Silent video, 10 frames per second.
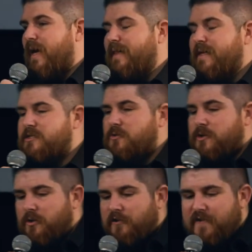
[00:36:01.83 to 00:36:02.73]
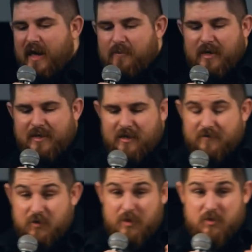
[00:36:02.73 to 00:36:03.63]
He leads you into a famine and
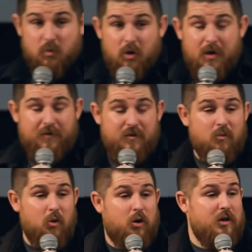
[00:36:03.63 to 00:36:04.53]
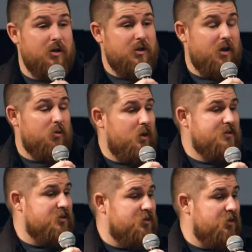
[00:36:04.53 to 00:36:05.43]
gives you his word even more clearly on
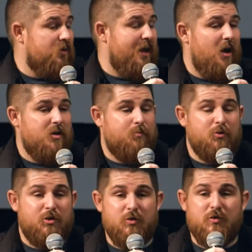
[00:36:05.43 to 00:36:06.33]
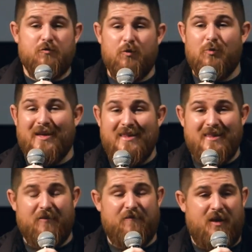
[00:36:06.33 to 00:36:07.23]
what to do and how to produce fruit
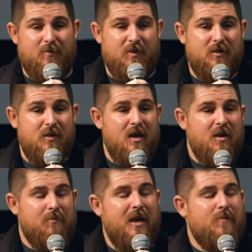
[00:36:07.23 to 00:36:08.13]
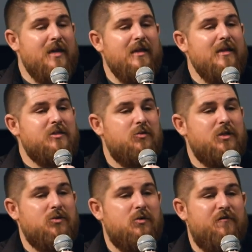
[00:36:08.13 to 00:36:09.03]
in that famine. Maybe he leads you
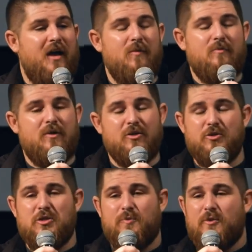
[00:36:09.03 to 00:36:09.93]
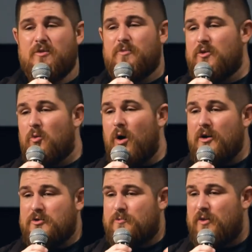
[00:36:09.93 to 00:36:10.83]
into a famine because you're supposed to be the
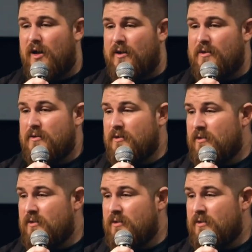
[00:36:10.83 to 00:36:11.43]
water supply.